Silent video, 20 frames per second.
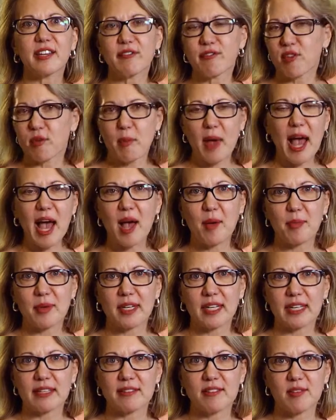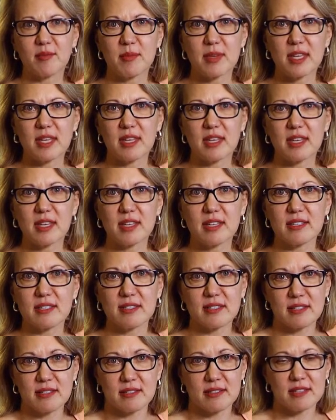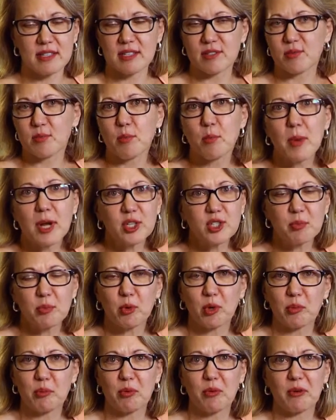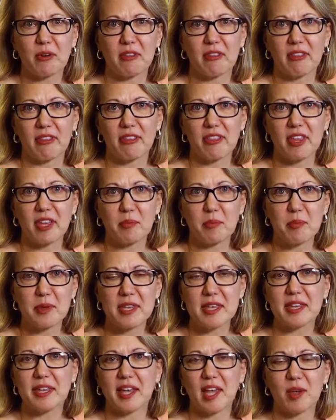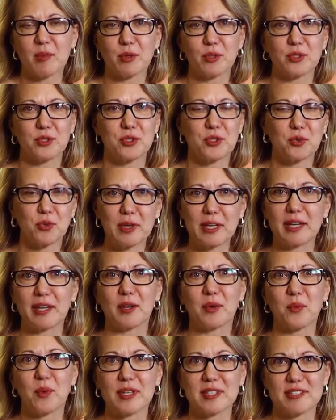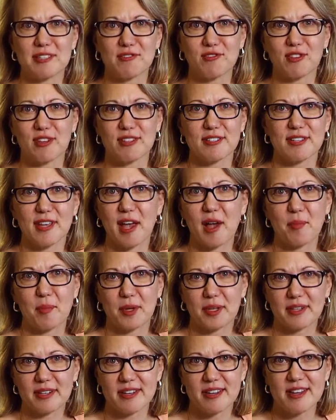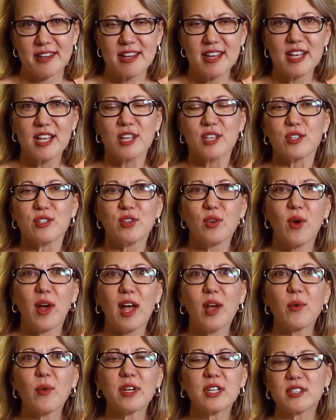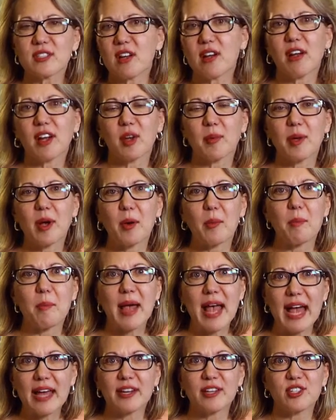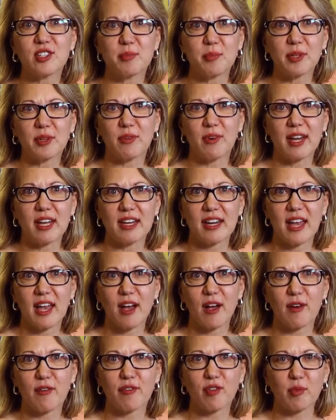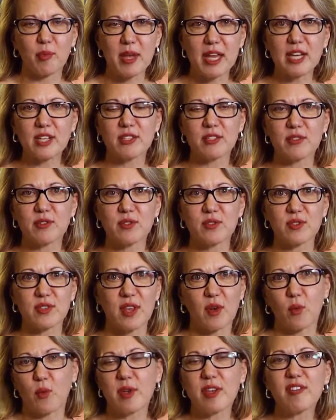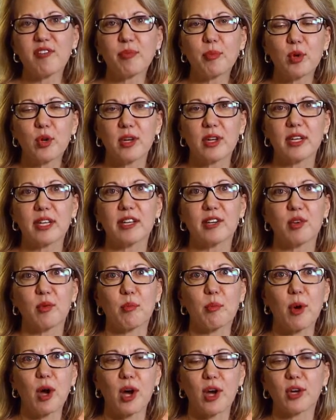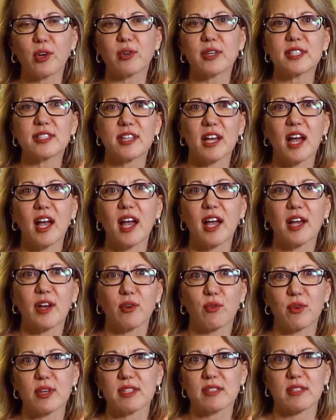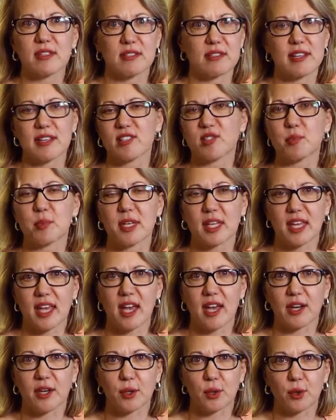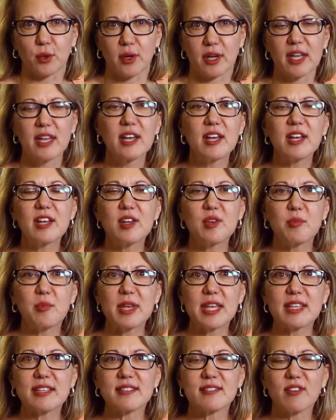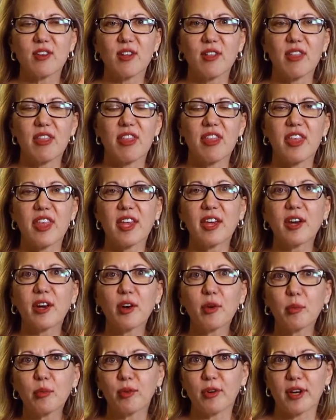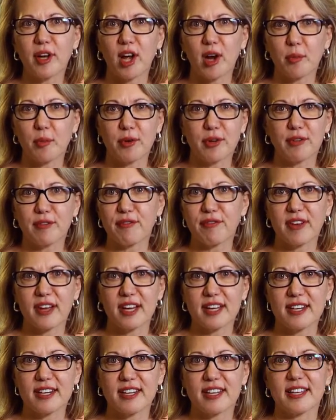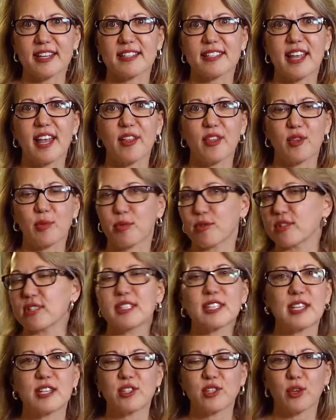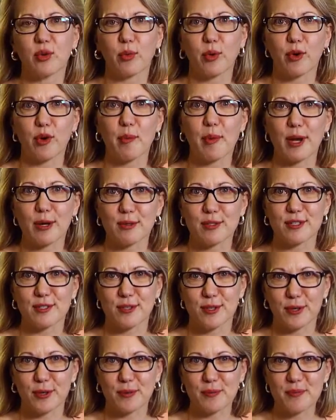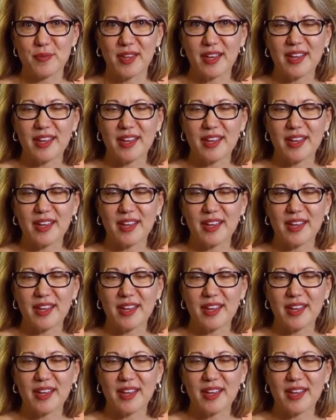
it from happening to me is, is much more important than being able to treat it once it does happen. So, I want to talk about management right now for patients that we've put in a moderate to high risk assessment category based on their preoperative findings and the procedure we're about to do